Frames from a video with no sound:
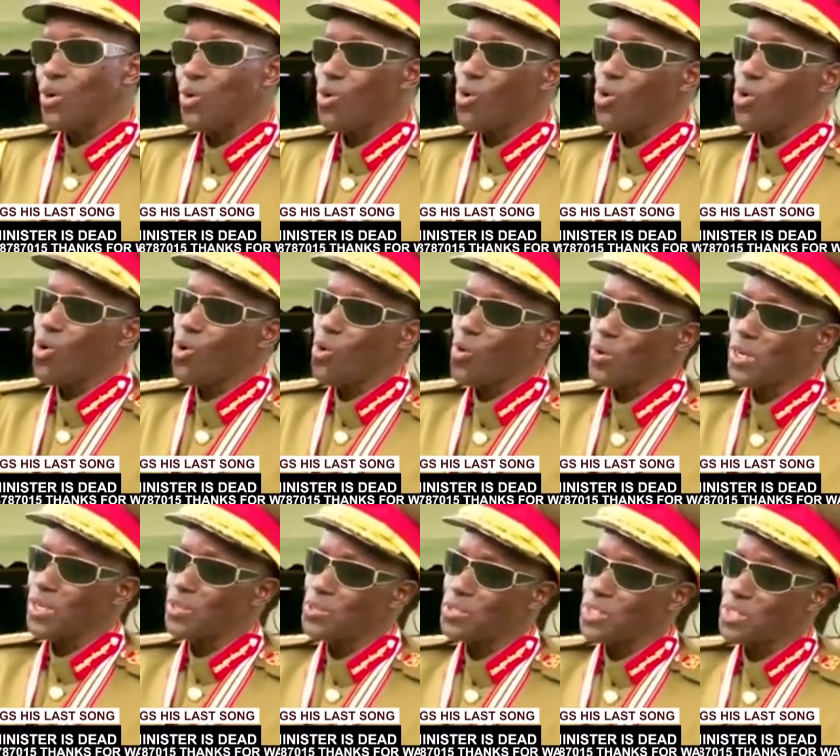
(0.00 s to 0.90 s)
Oh, we
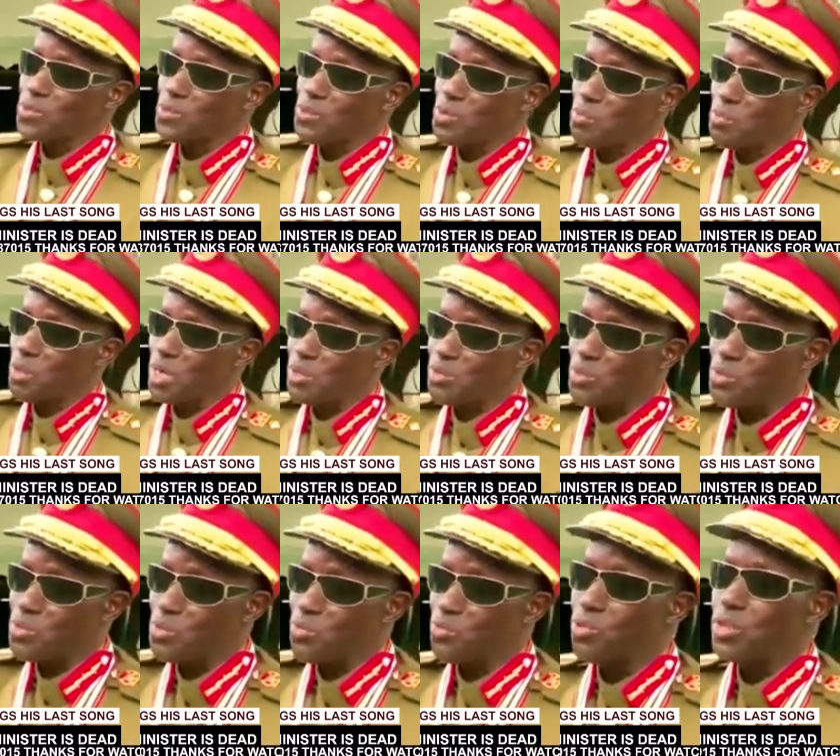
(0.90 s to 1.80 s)
want to say goodbye
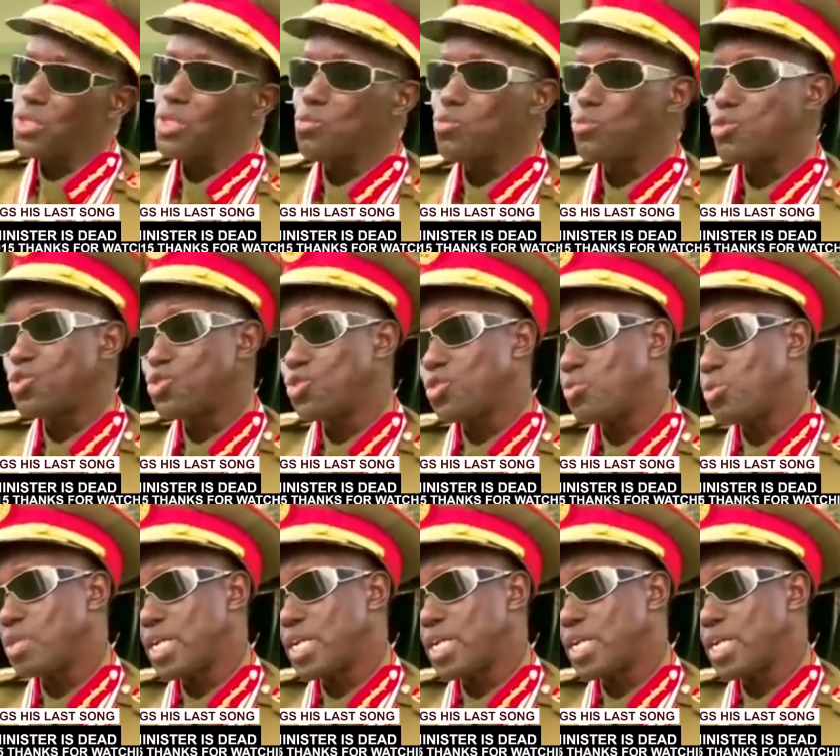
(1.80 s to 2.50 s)
to you for the good job